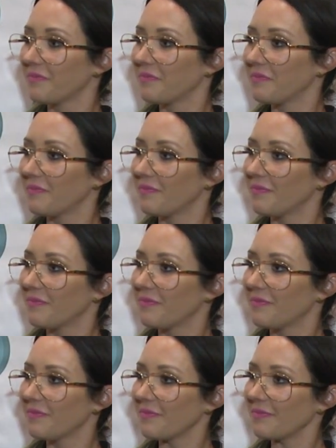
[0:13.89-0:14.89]

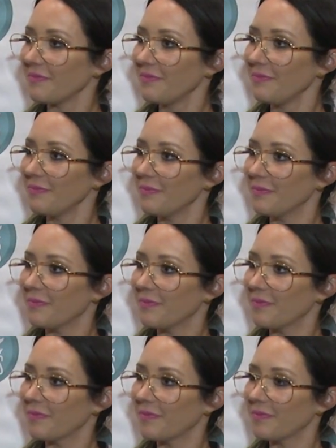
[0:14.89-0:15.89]

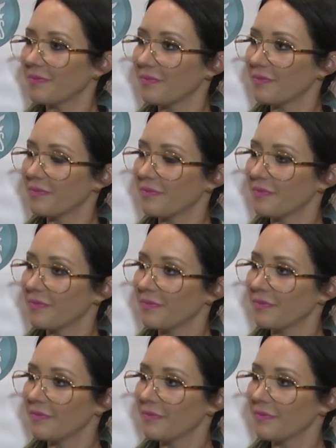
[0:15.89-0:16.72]
(silent)